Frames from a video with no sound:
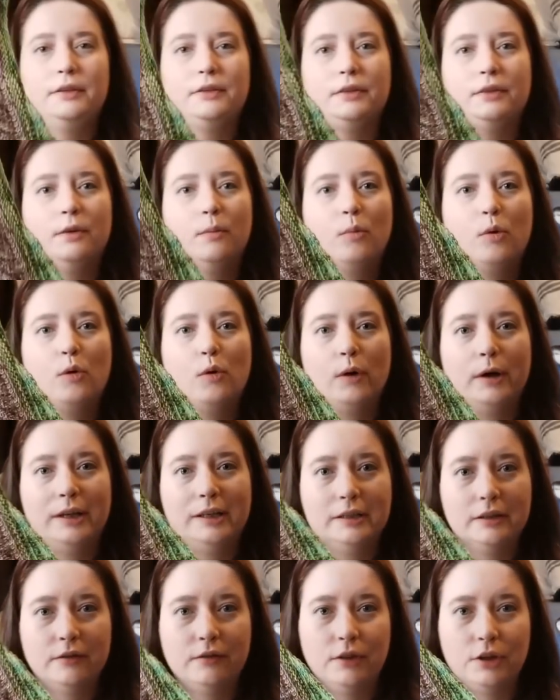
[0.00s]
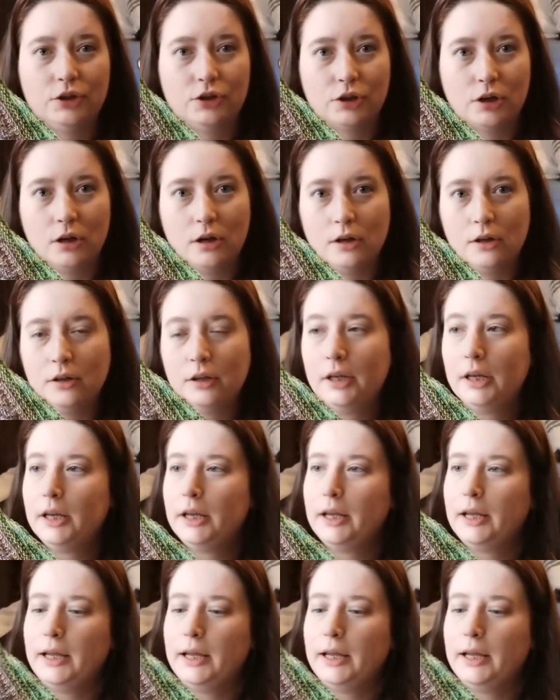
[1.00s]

This is the point of the shawl,